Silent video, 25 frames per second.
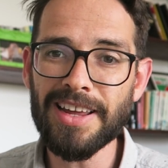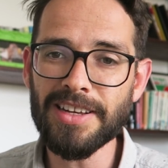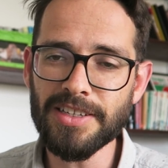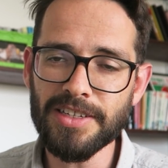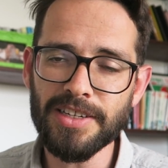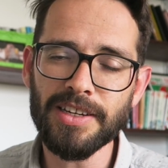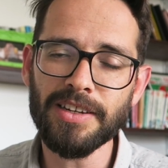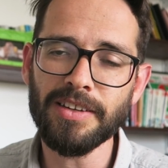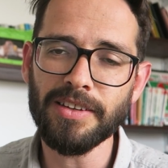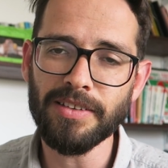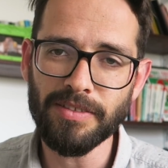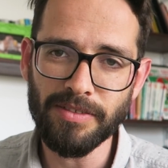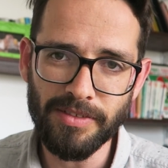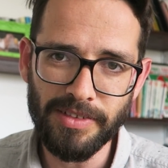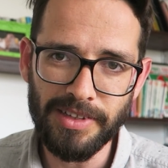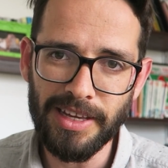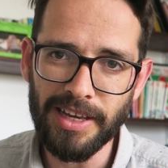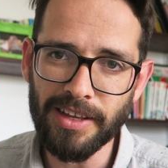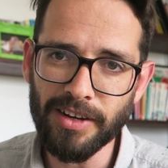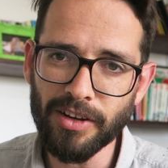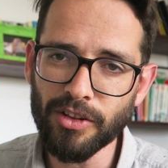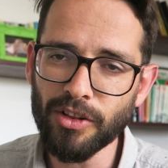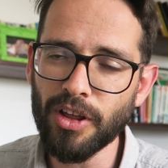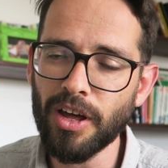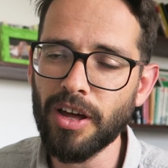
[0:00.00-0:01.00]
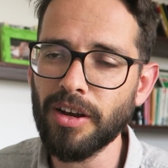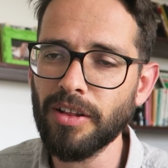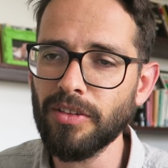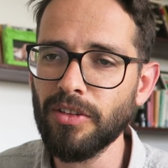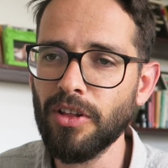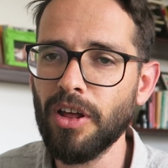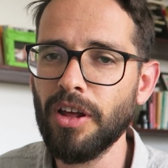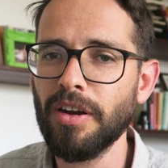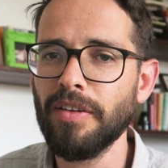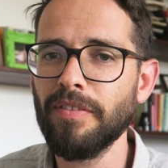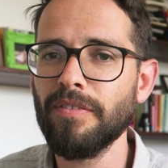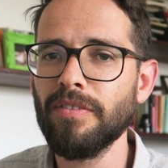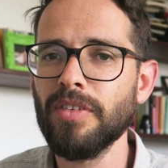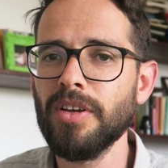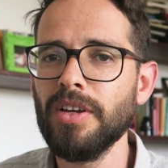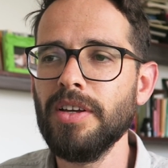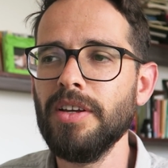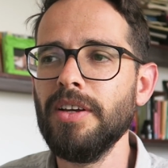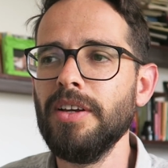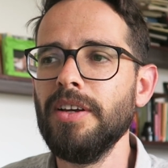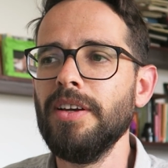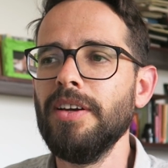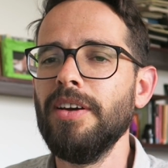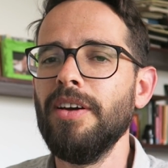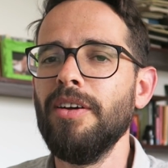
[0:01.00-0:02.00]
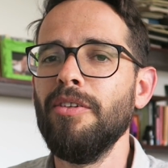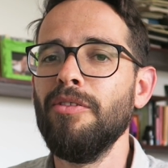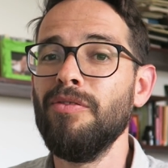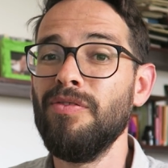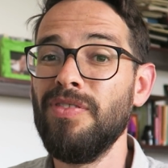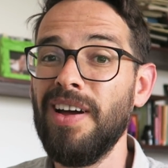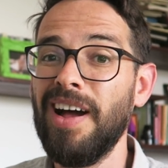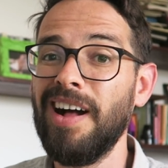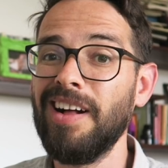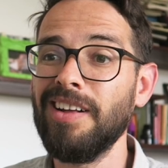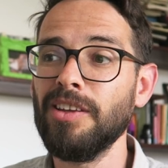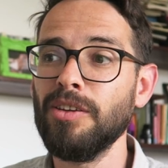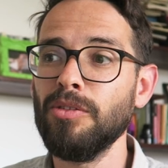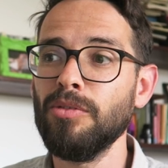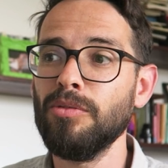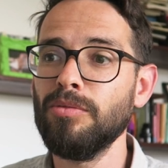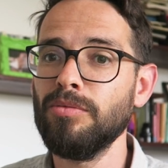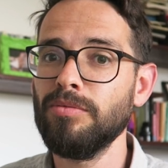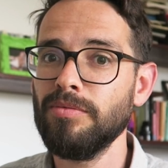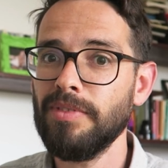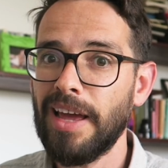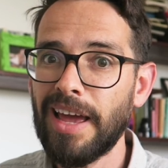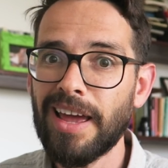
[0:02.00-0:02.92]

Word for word: did gain a lot of value,